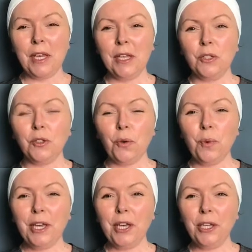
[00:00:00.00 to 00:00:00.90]
So
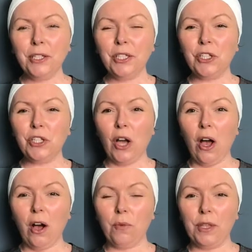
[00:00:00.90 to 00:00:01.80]
we're going to
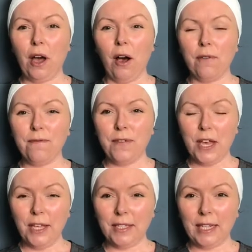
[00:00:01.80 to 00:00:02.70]
start with our
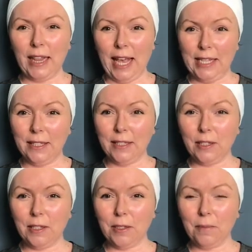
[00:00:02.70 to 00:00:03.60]
first
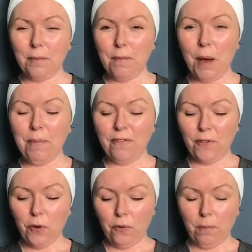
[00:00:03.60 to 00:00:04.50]
cleanse, but
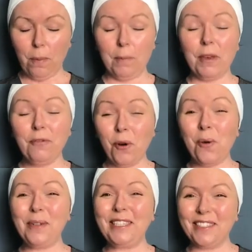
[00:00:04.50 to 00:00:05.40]
before
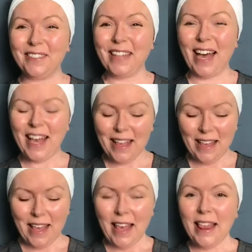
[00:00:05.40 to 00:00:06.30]
we do that,
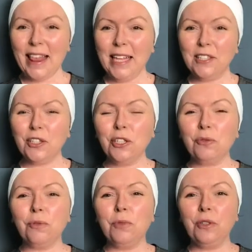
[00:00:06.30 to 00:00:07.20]
let's just
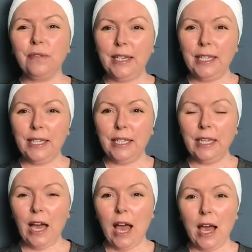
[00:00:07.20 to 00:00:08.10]
remove any
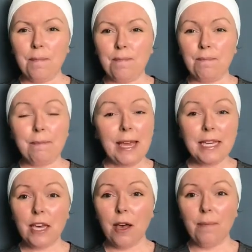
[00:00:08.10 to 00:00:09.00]

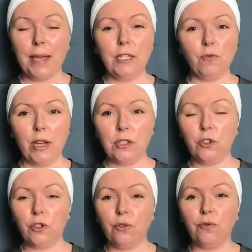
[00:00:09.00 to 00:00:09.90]
makeup, any
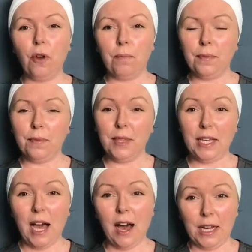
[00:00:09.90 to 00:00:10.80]
residue from the
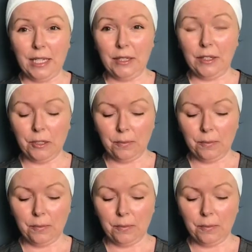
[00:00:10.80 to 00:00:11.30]
eyes.